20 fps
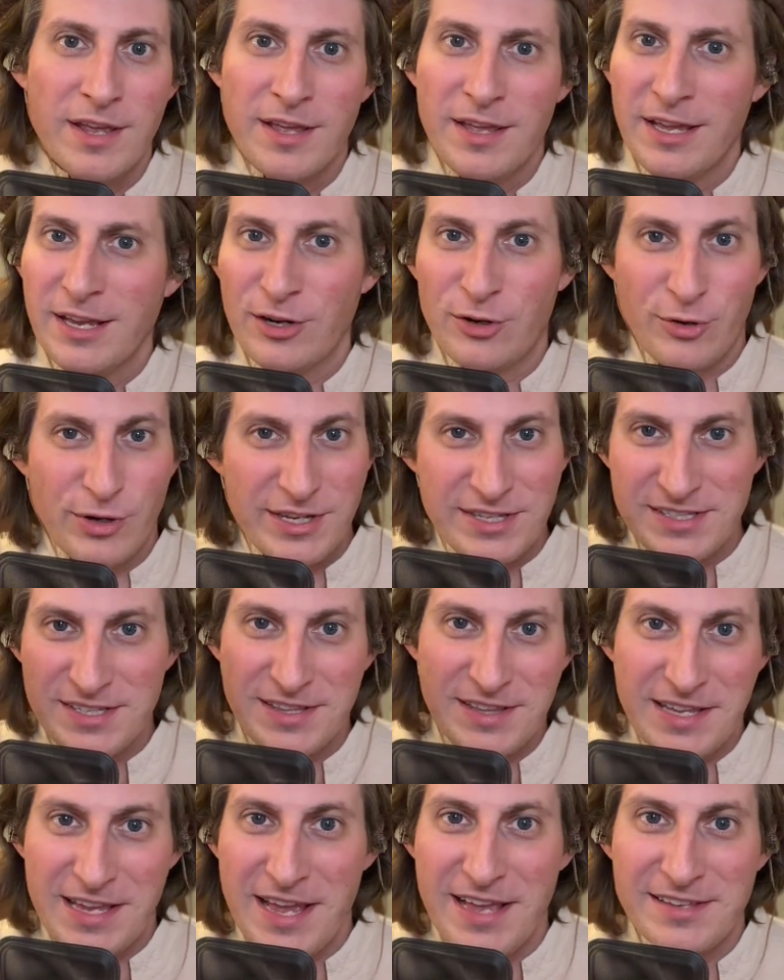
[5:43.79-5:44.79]
increasing
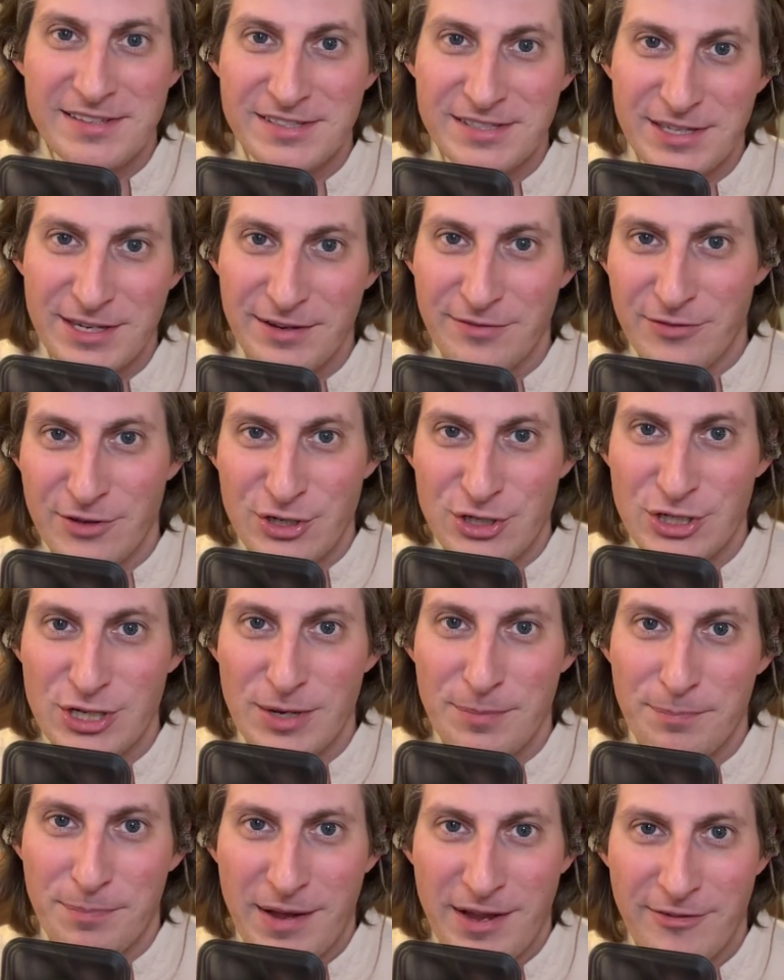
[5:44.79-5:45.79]
the AC of the
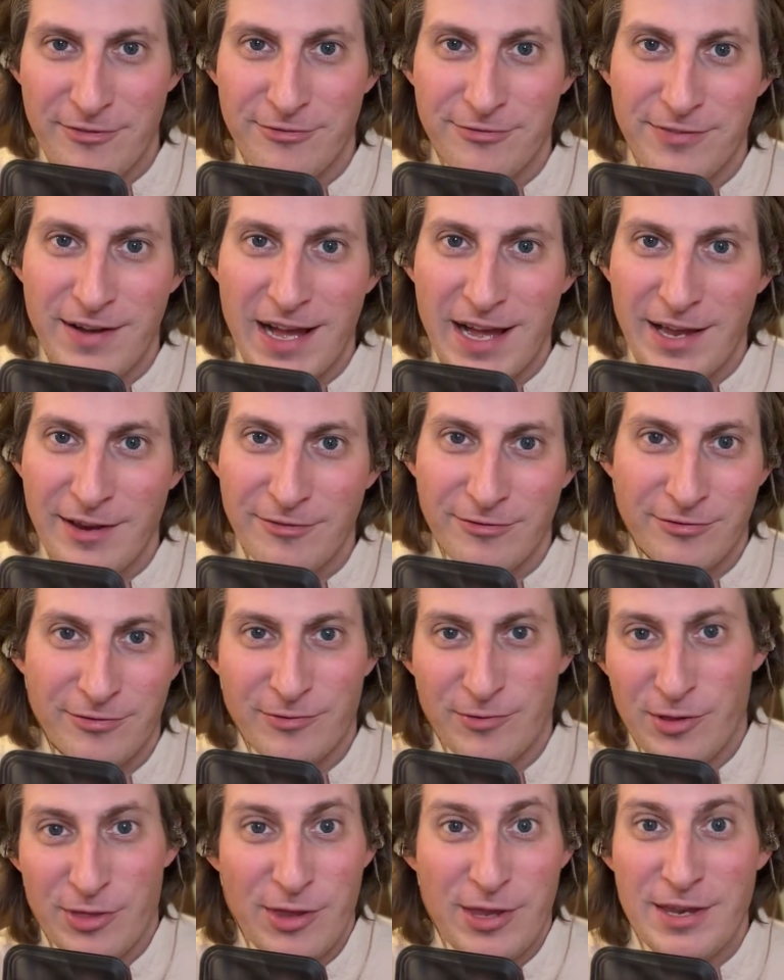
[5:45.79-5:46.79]
ship by 5
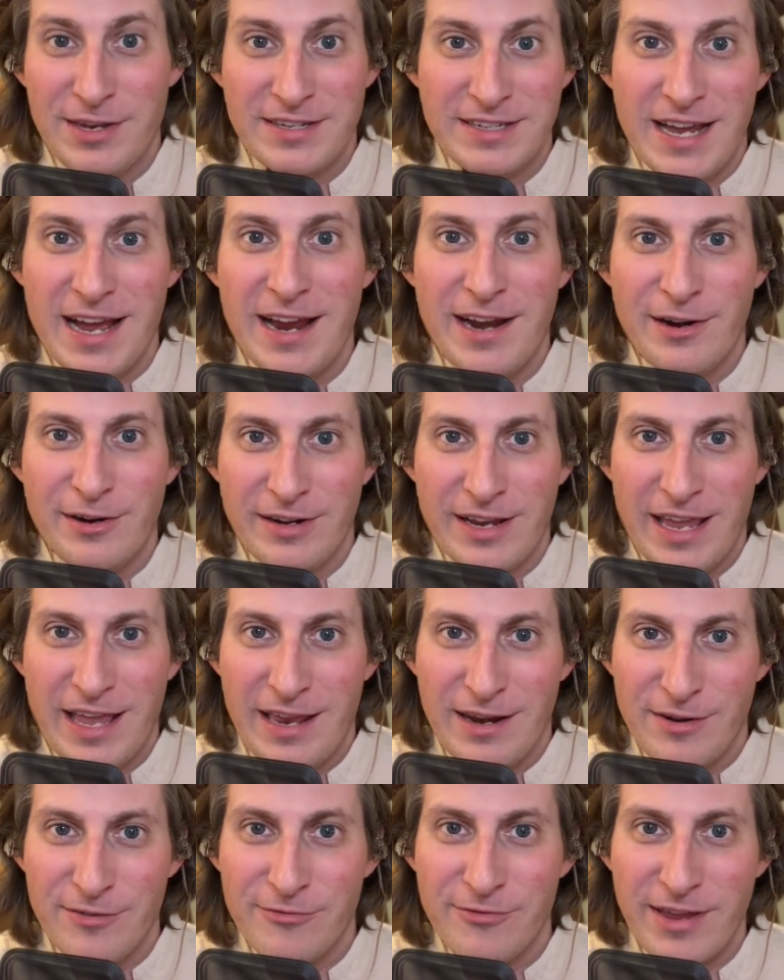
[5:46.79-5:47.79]
for the entire
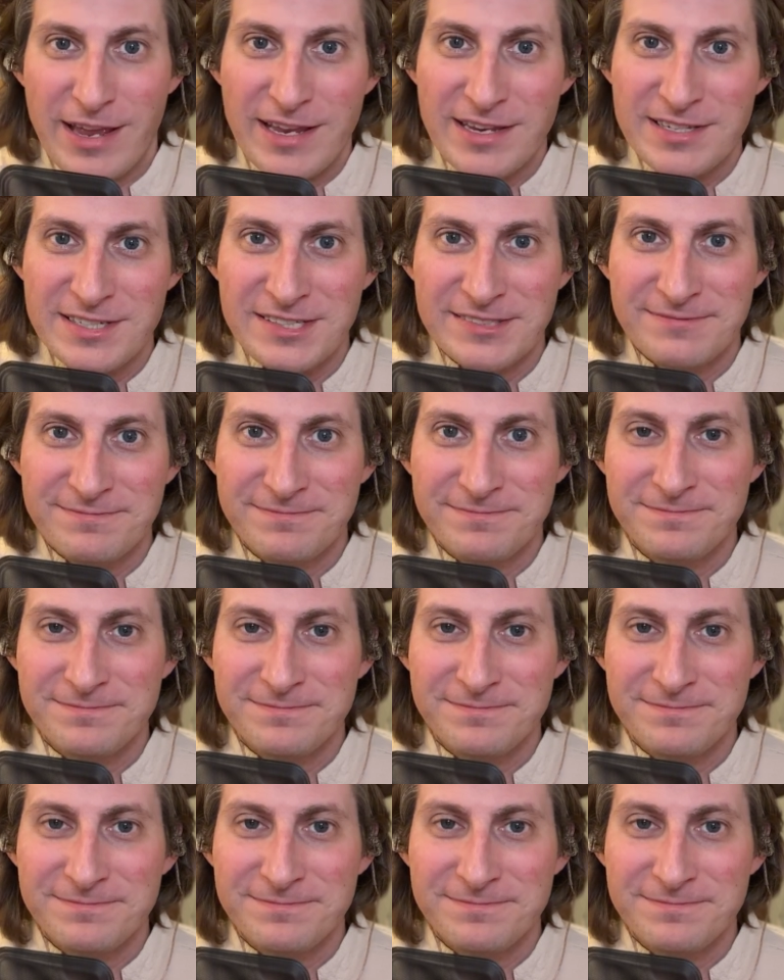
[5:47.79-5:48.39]
cannon phase.